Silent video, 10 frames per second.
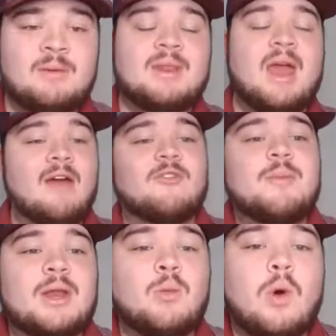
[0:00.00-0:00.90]
I mean,
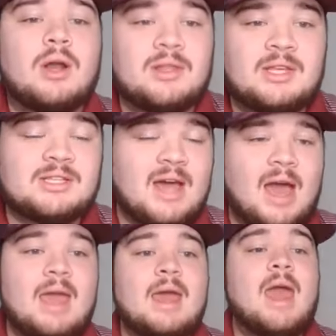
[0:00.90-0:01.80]
everybody wanted this
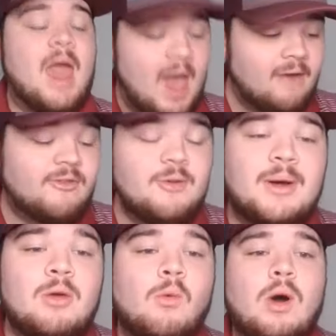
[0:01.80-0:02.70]
guy.
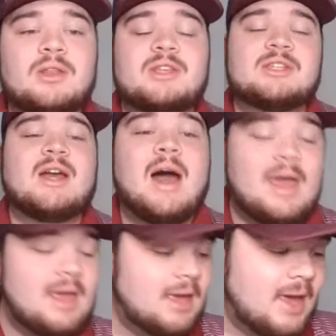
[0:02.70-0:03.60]
Everybody wanted this
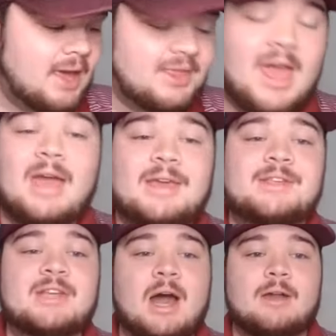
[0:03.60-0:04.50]
guy, and the
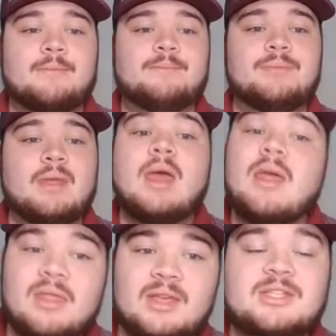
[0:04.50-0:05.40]
Aggies got him.
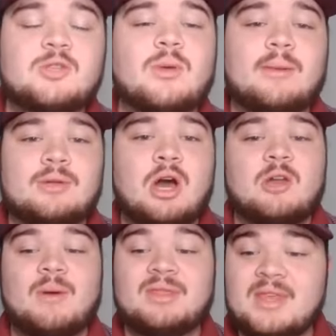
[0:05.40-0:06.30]
This is what I'm
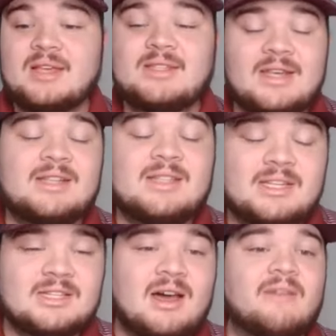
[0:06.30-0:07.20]
talking about. This is the
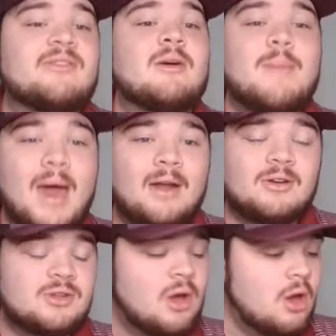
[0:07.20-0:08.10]
stuff that
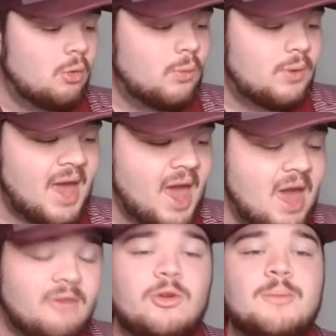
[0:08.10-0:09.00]
matters when
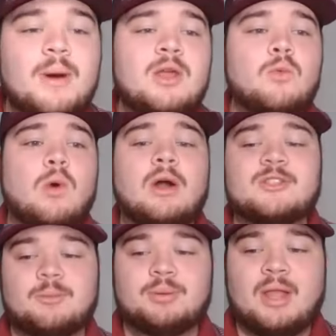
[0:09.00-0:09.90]
everybody wants
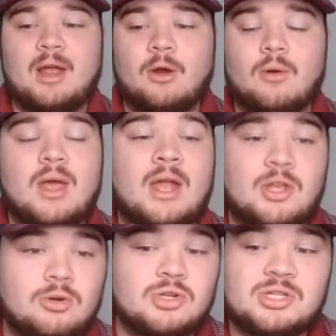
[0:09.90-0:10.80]
a player and
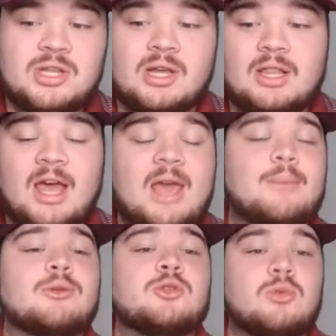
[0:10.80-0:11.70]
you're still
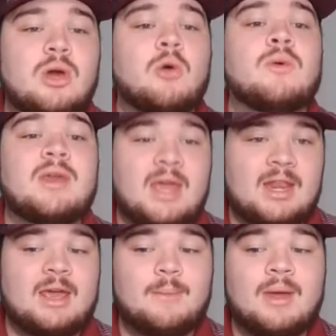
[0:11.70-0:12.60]
able to go get
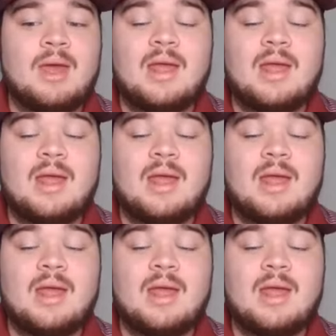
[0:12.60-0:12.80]
him.